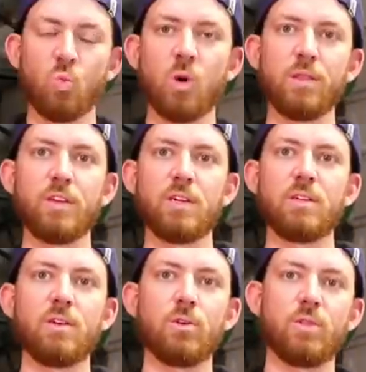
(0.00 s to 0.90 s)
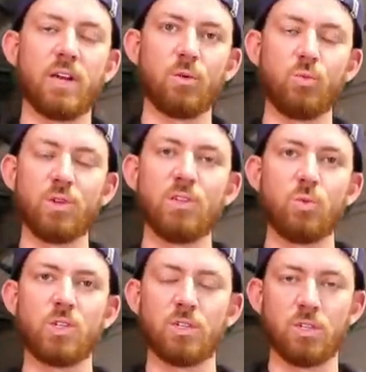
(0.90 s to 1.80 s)
One thing though that I really
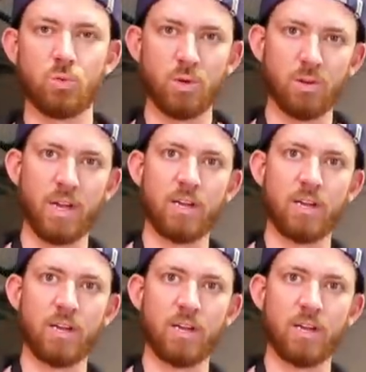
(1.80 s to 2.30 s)
wish this reel